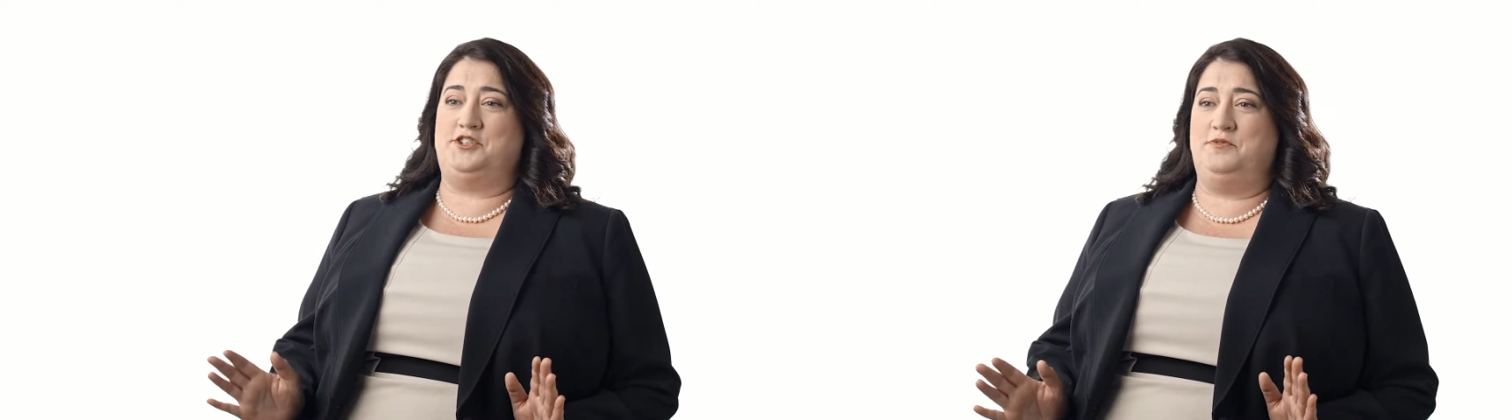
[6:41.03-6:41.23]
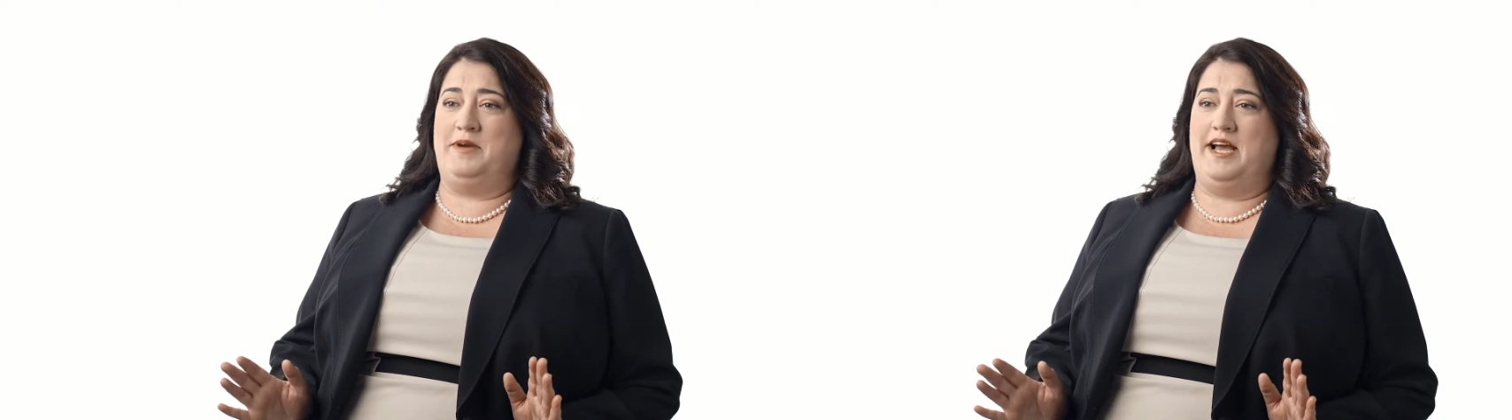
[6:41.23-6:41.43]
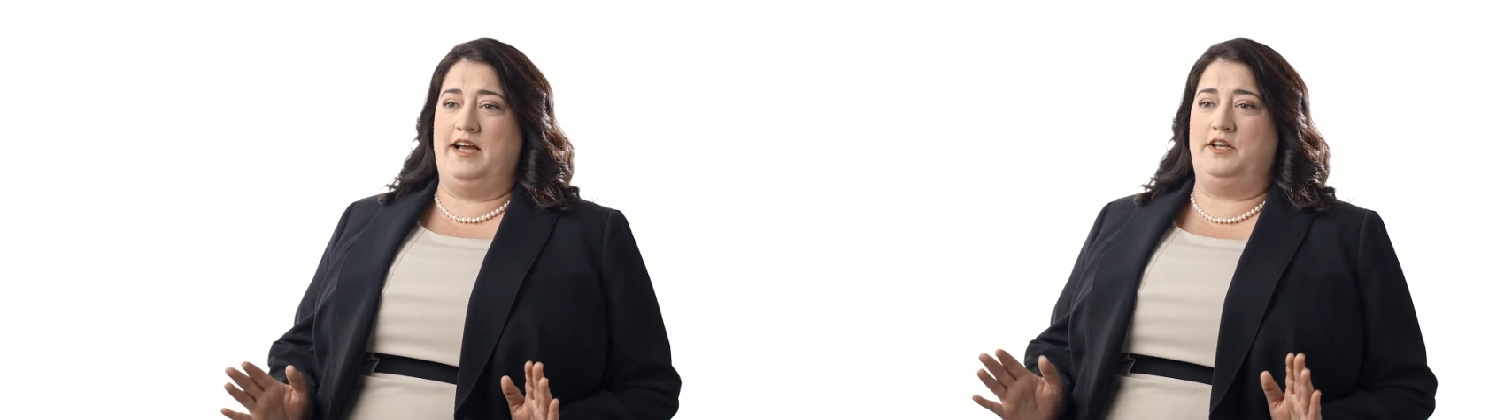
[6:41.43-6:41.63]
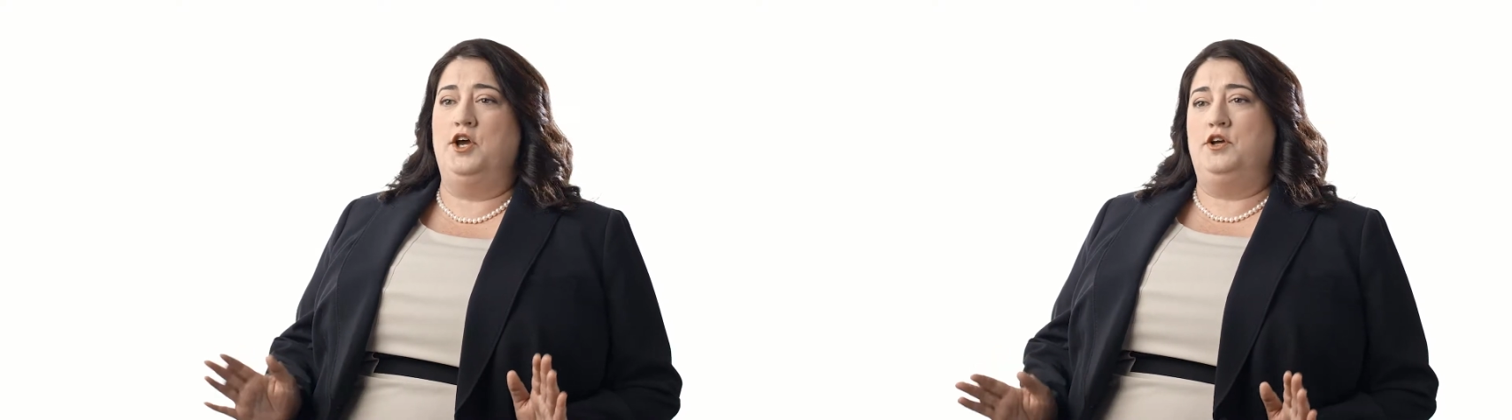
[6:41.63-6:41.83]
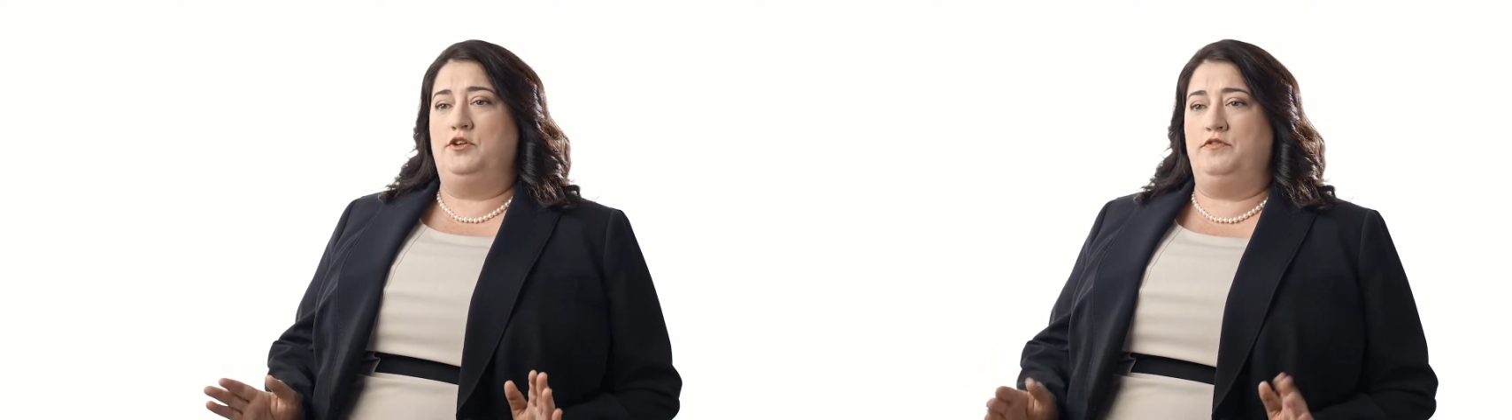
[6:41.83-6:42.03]
too bad,
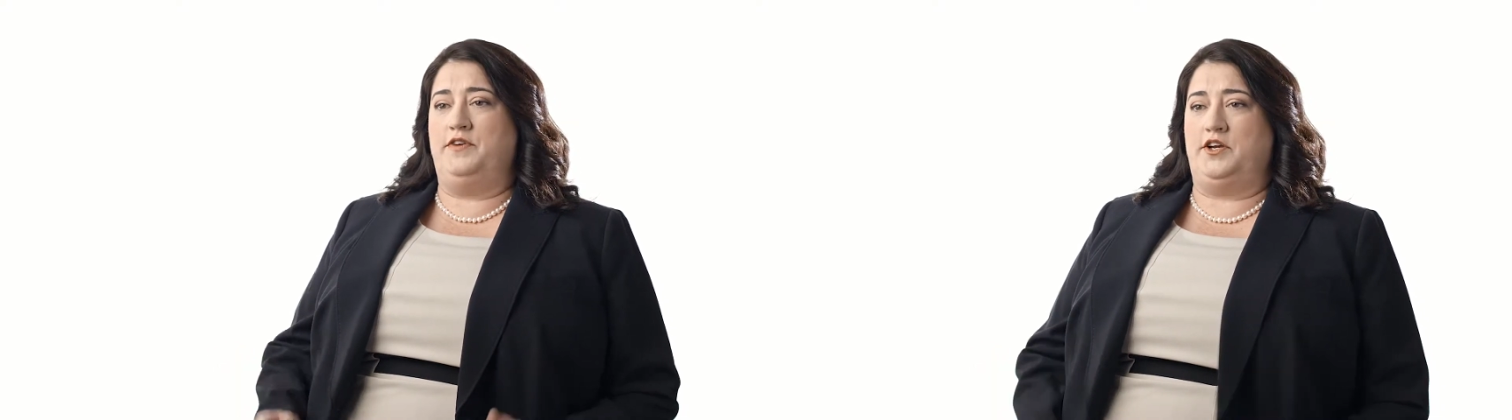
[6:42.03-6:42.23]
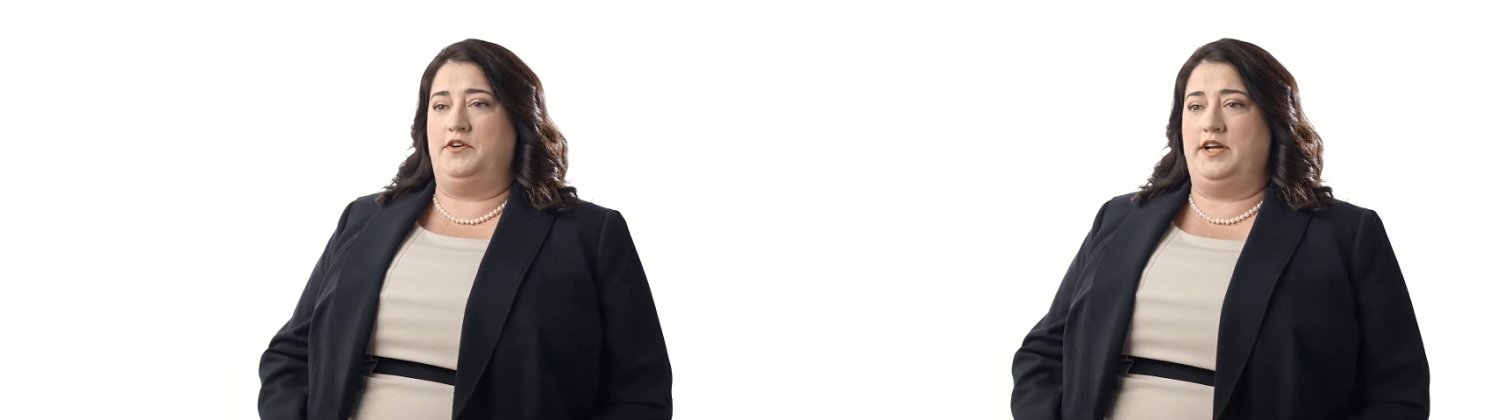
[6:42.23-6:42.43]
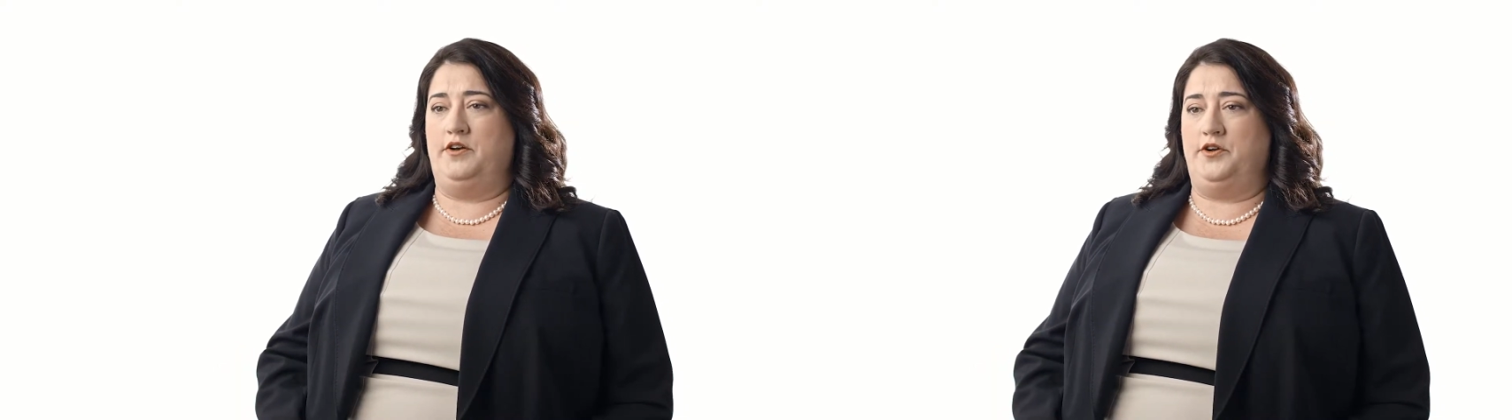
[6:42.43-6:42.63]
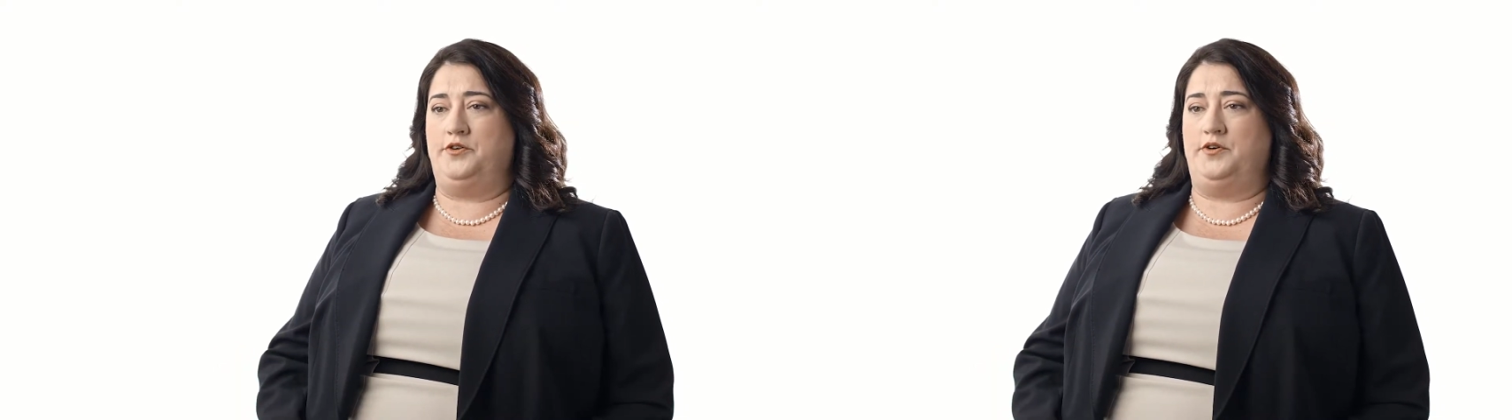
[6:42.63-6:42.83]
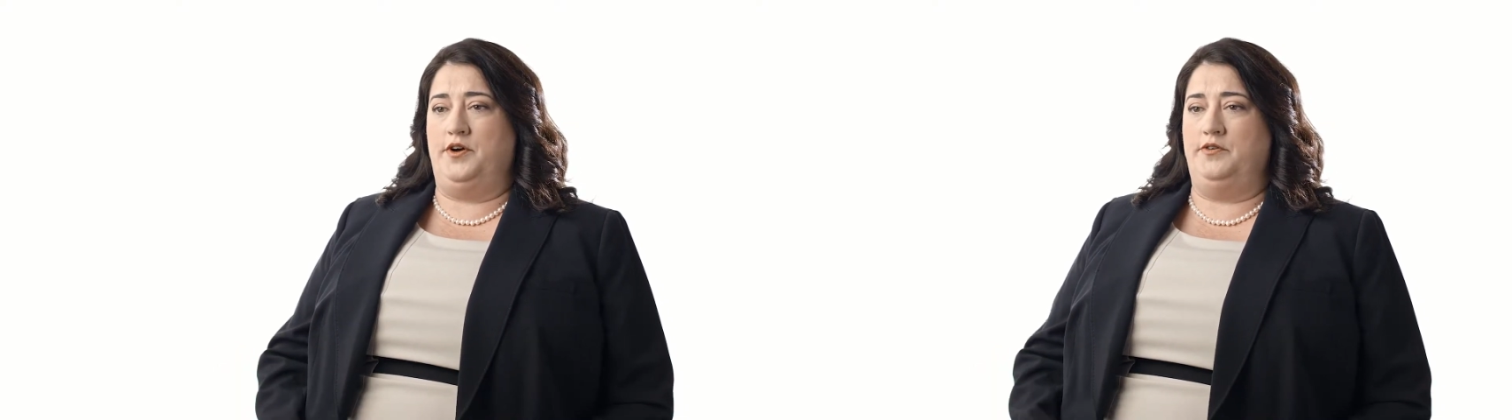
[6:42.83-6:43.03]
you figure it out on
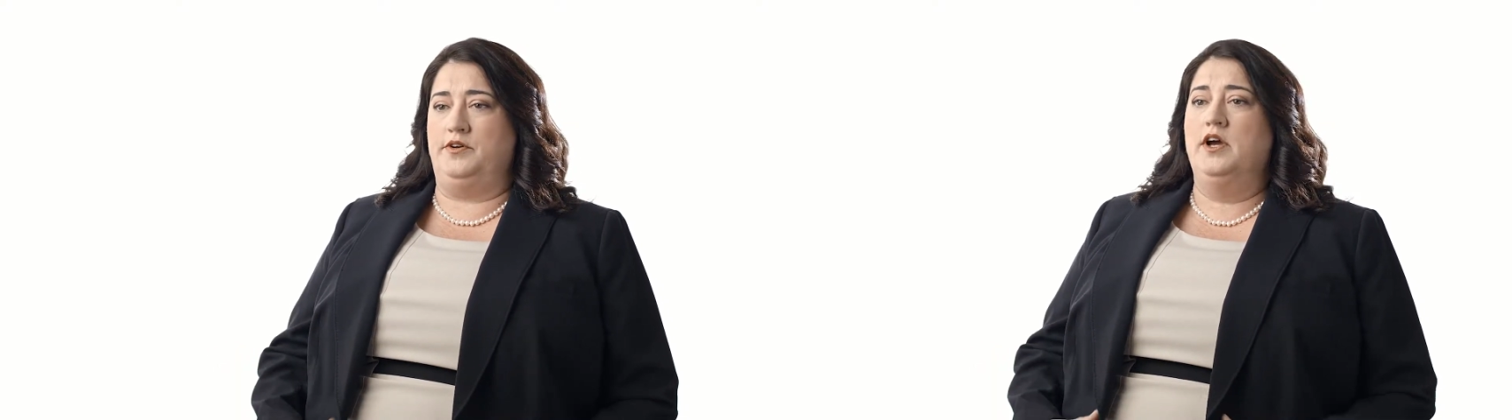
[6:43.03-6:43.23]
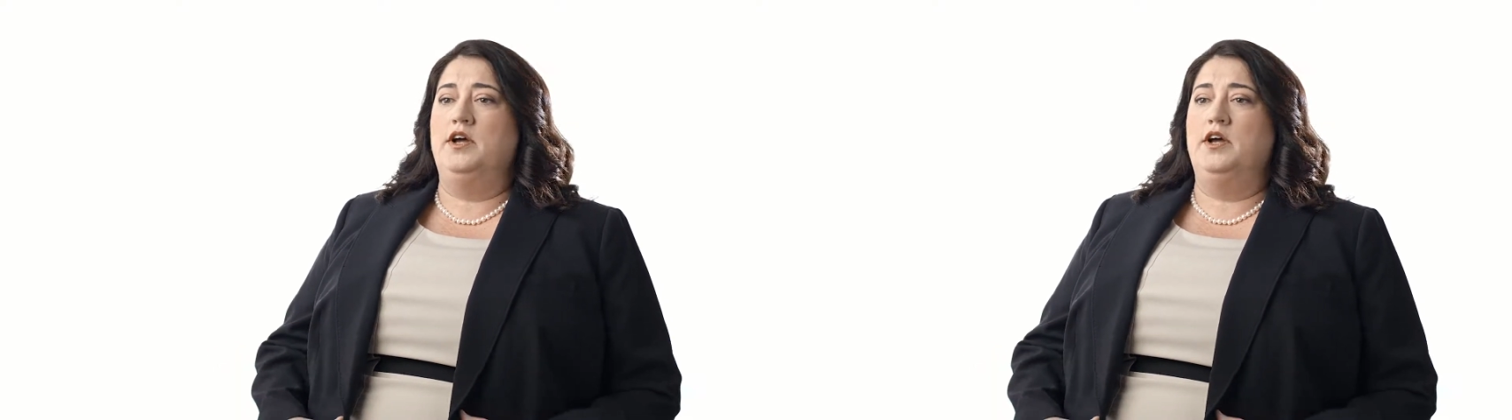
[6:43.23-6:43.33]
your own.